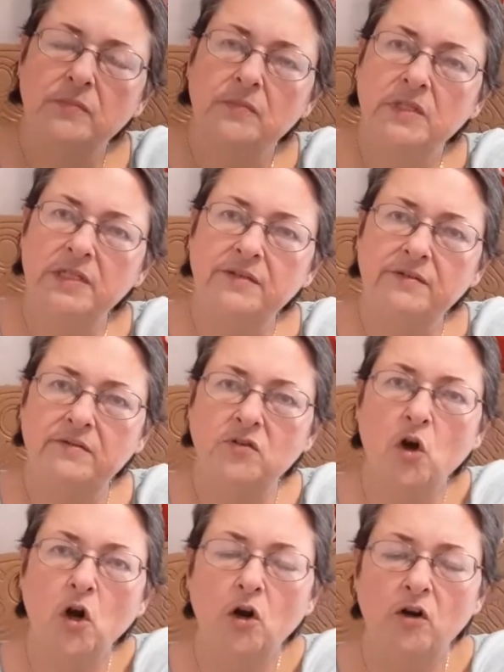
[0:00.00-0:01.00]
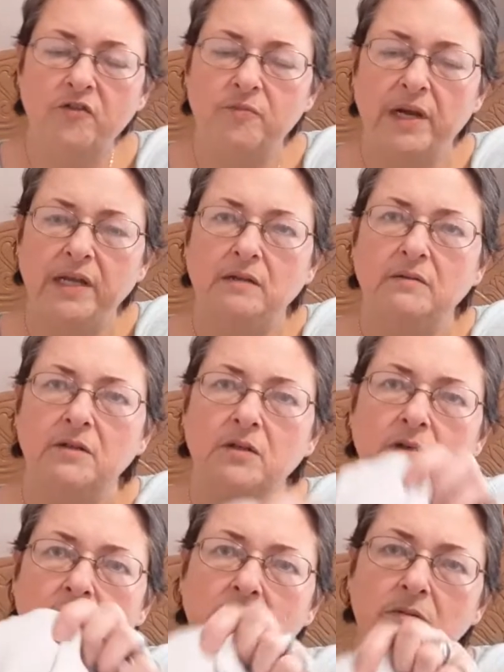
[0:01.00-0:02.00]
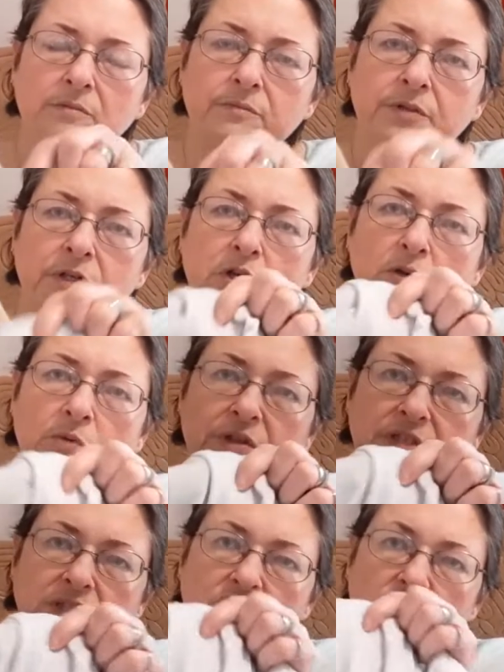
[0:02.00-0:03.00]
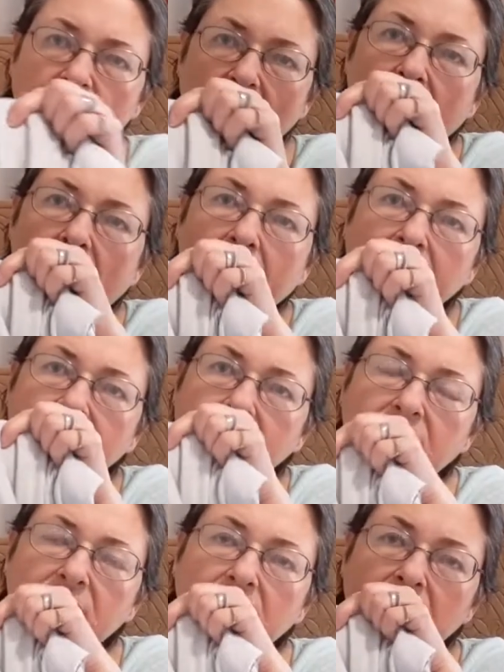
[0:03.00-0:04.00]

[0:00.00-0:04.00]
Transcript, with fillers: this scarf might look pretty good with this dress.